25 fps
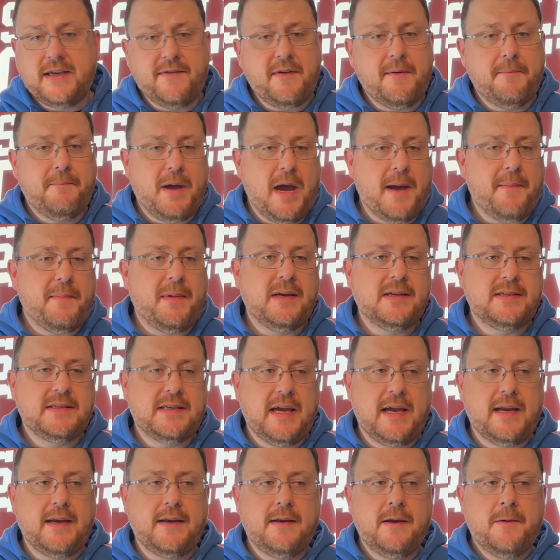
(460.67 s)
Even Bettman
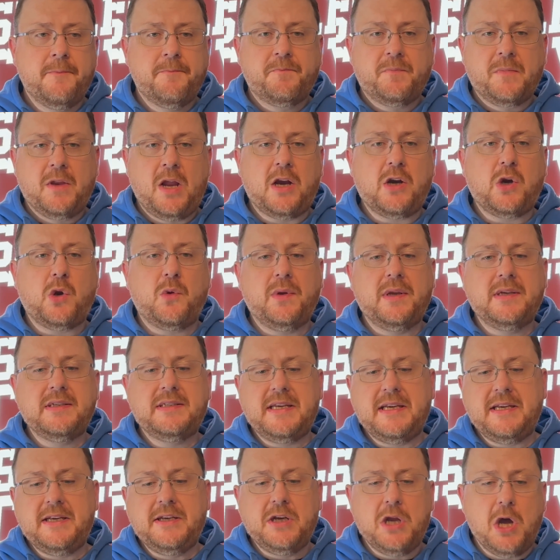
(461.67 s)
said not only is
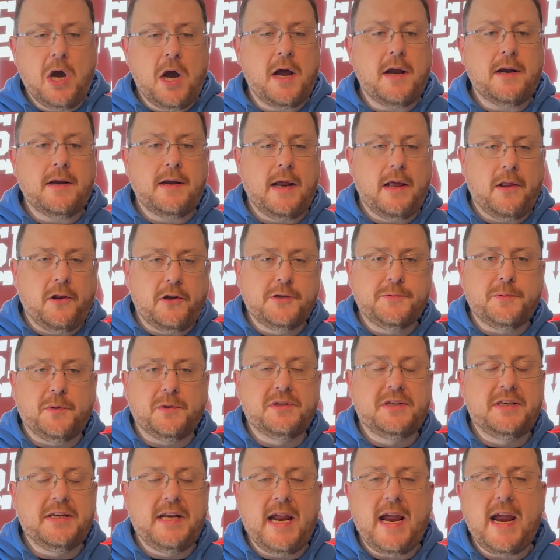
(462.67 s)
he not eligible
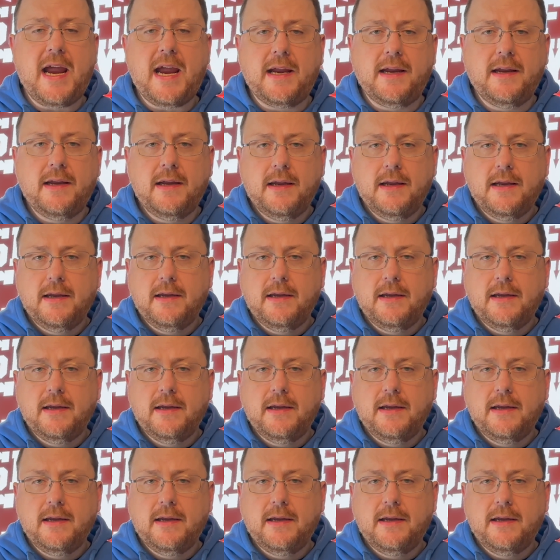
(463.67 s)
today,